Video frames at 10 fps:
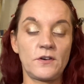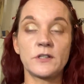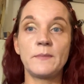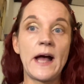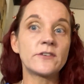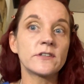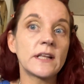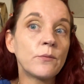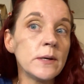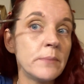mattress
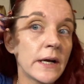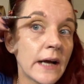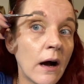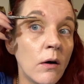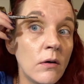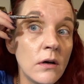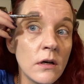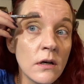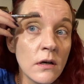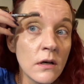that we pick out.
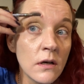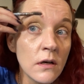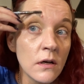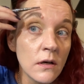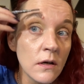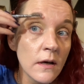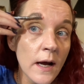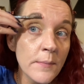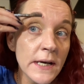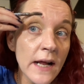
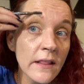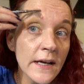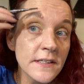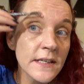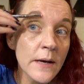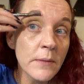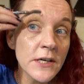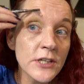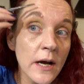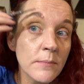I mean, I like to get my
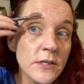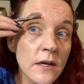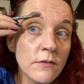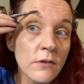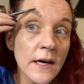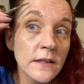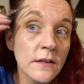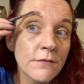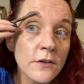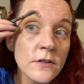job done right the
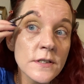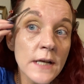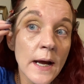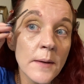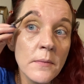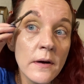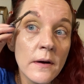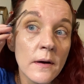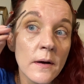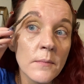first time,
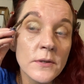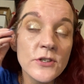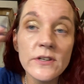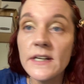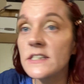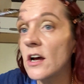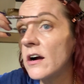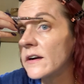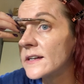but it's hard.